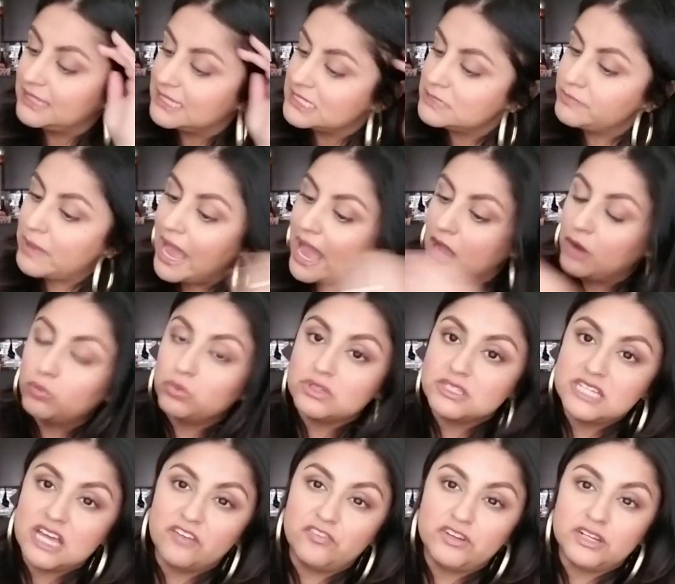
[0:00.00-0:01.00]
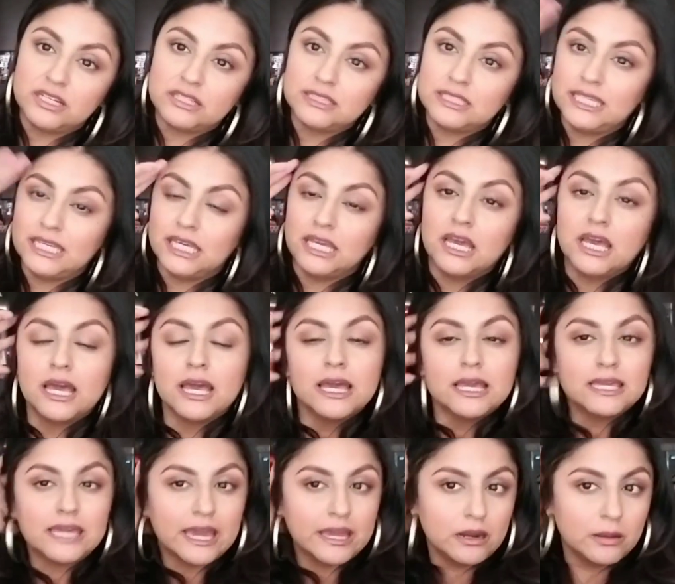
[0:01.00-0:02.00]
this bag will definitely
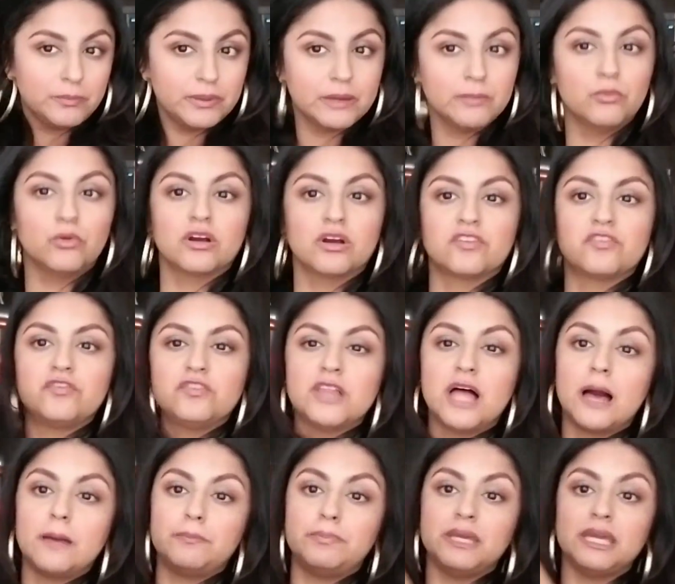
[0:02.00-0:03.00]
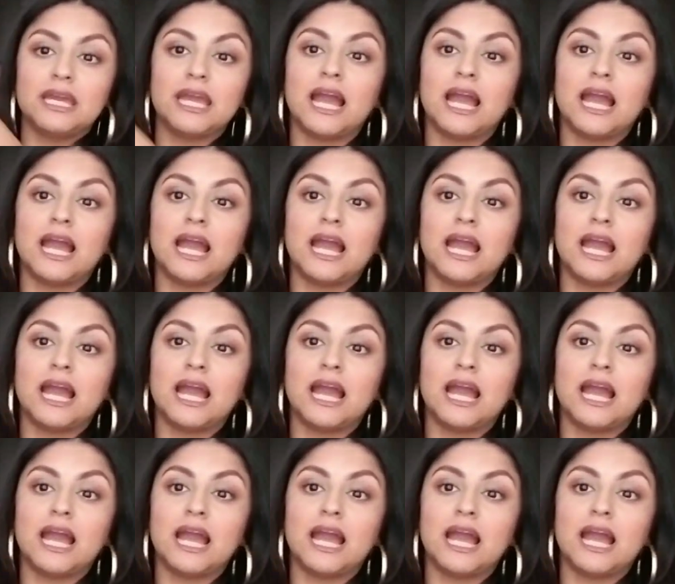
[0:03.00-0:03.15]
get a bit more floppy.